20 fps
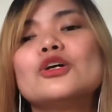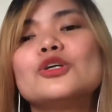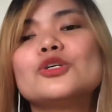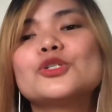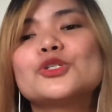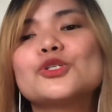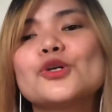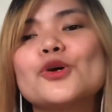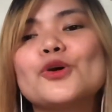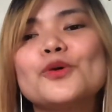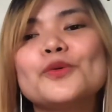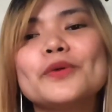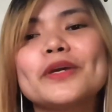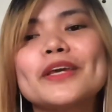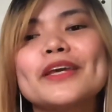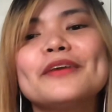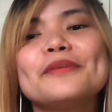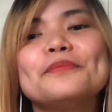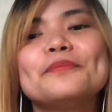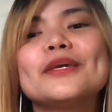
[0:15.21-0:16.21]

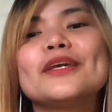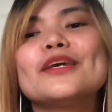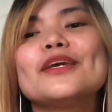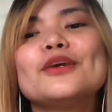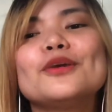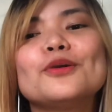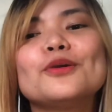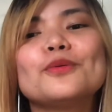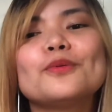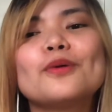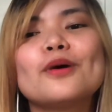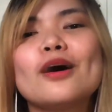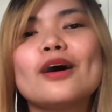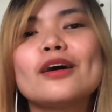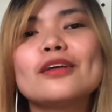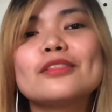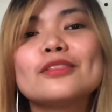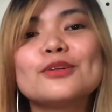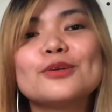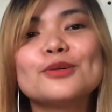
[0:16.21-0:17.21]
showing me
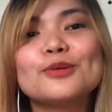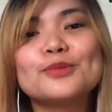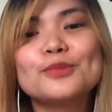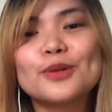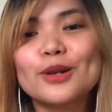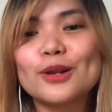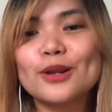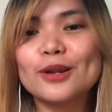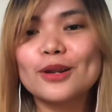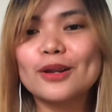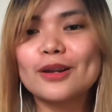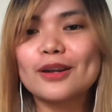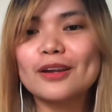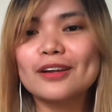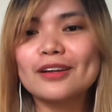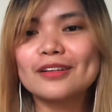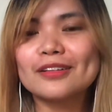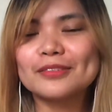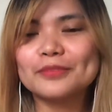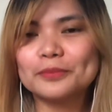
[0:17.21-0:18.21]
what the
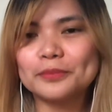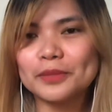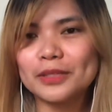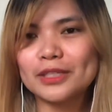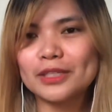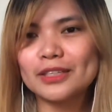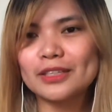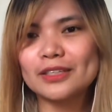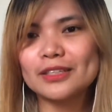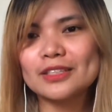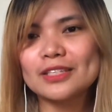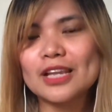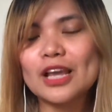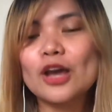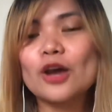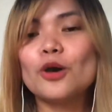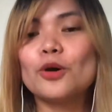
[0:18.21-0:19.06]
world means,